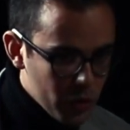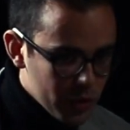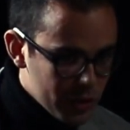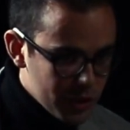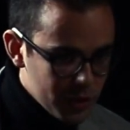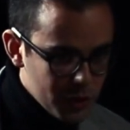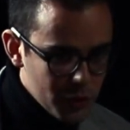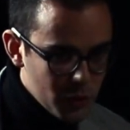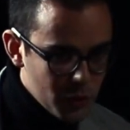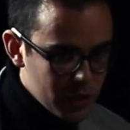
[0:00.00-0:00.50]

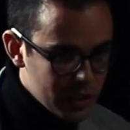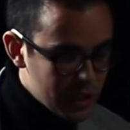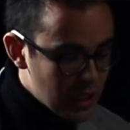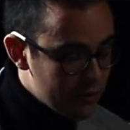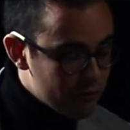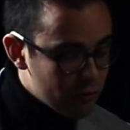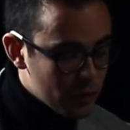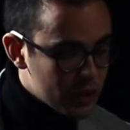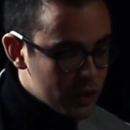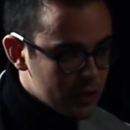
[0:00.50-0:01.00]

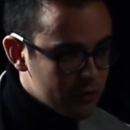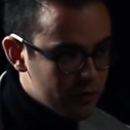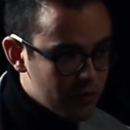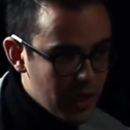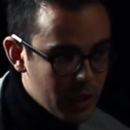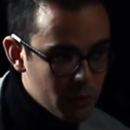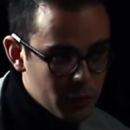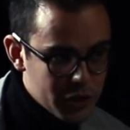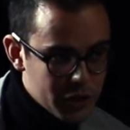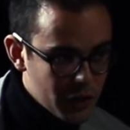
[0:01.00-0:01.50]

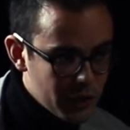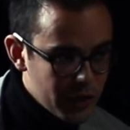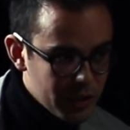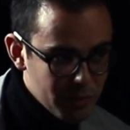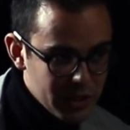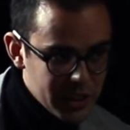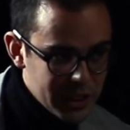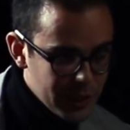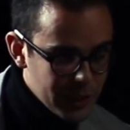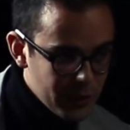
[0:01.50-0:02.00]
diversify returning
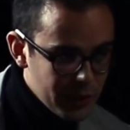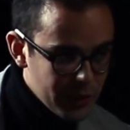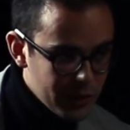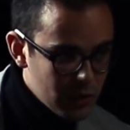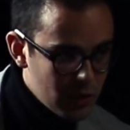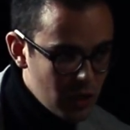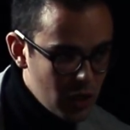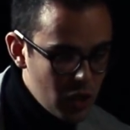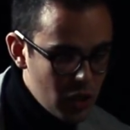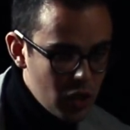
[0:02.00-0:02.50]

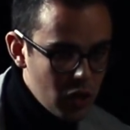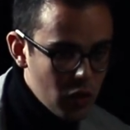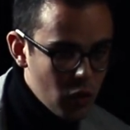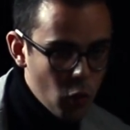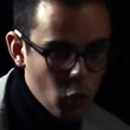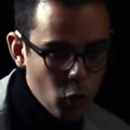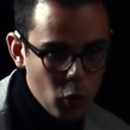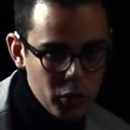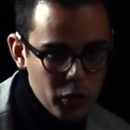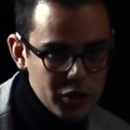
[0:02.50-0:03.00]
material
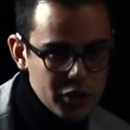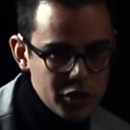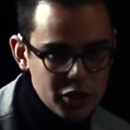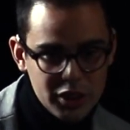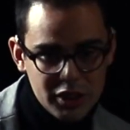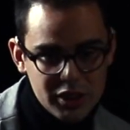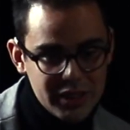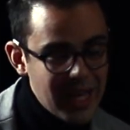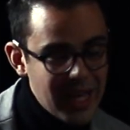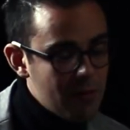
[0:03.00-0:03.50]
or
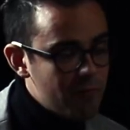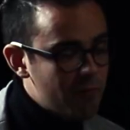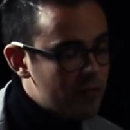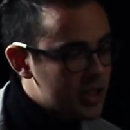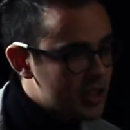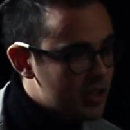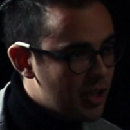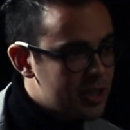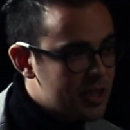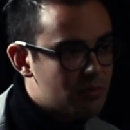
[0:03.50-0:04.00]
just to
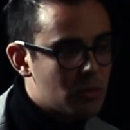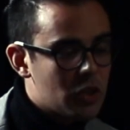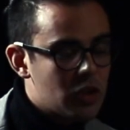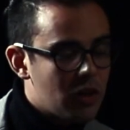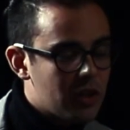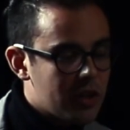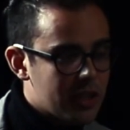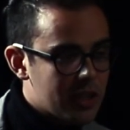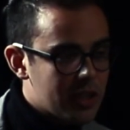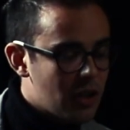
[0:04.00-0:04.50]
emphasize
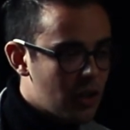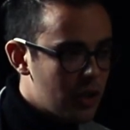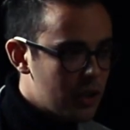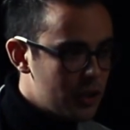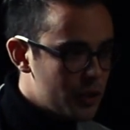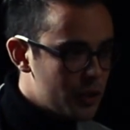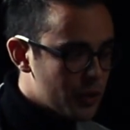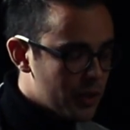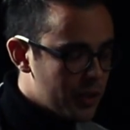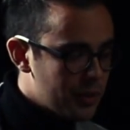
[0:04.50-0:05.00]
melodic
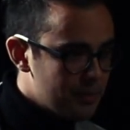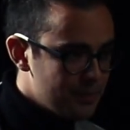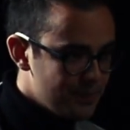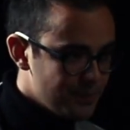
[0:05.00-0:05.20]
contour.